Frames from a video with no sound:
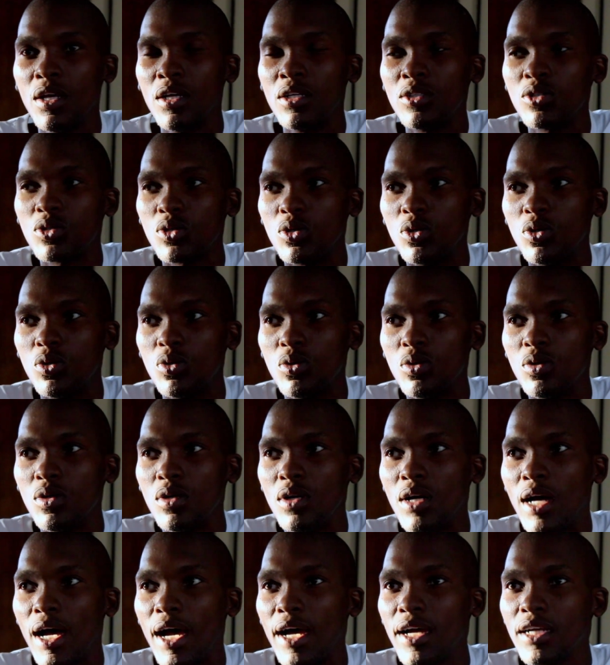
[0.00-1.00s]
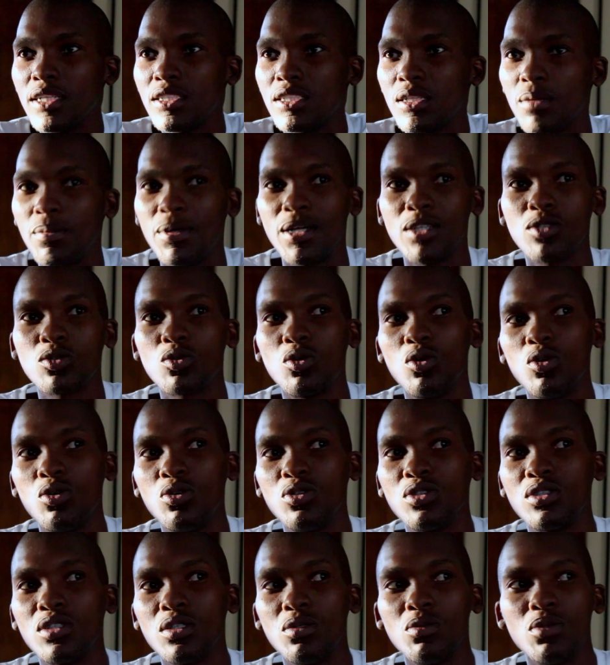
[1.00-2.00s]
So Harashaba
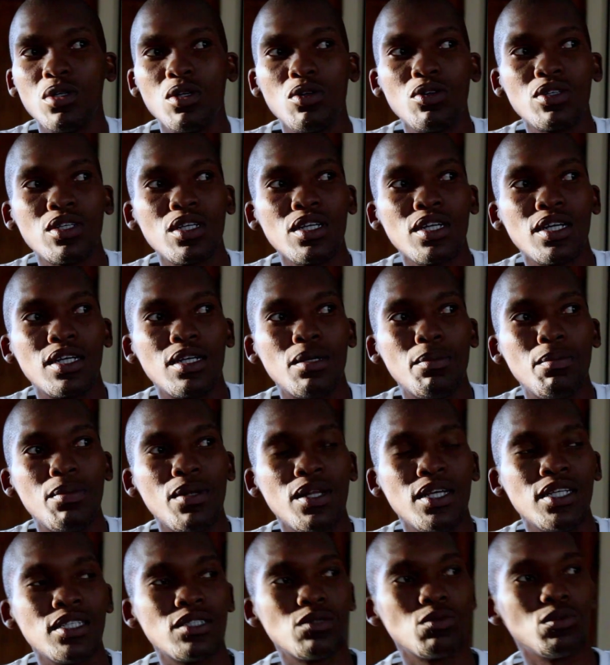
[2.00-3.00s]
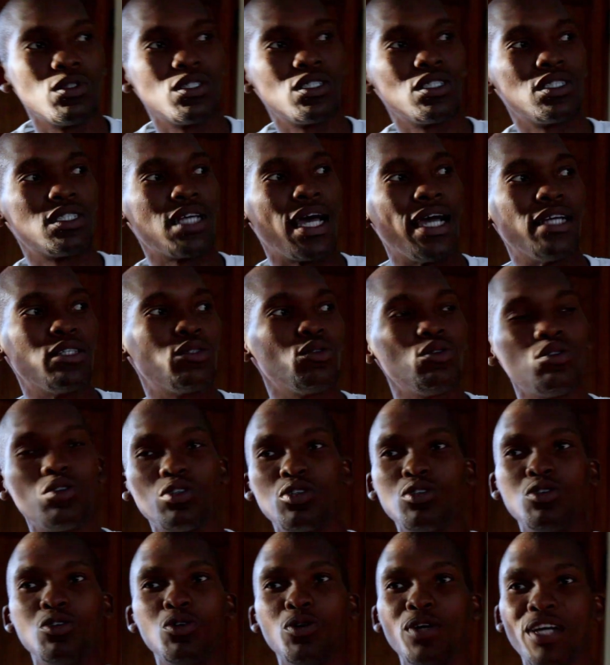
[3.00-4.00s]
School said we're looking at a place which is, I do
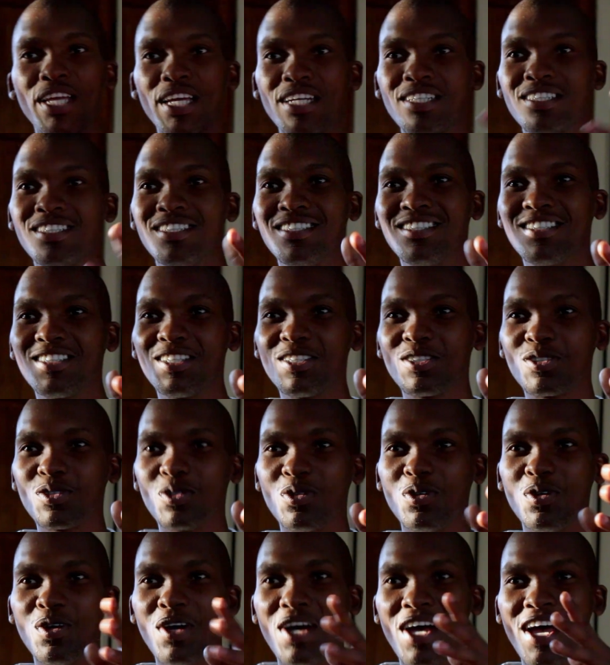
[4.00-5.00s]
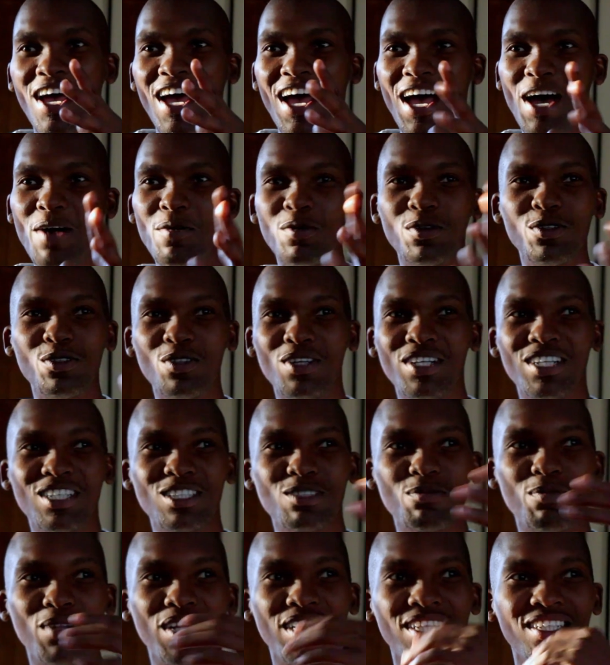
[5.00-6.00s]
not know hectares, so I will not
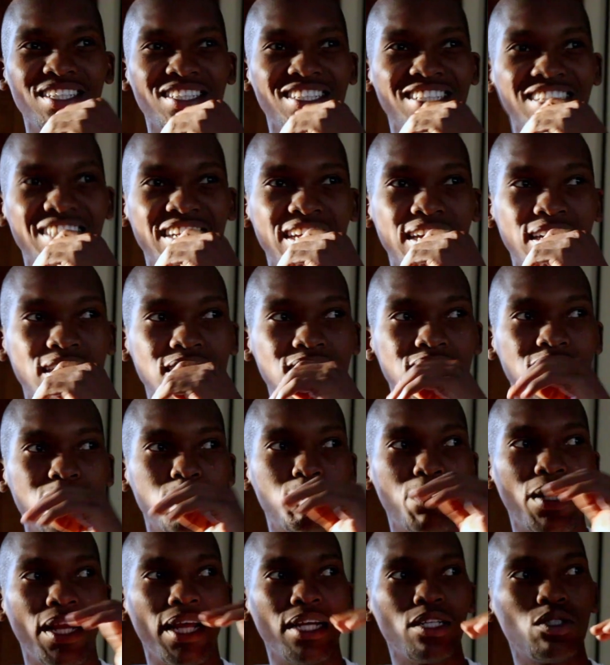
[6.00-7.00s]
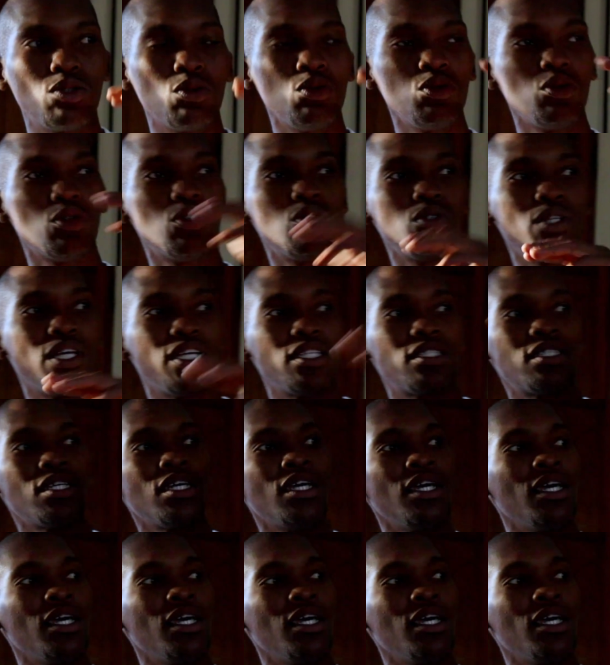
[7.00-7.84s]
explain it in hectares, but I do know that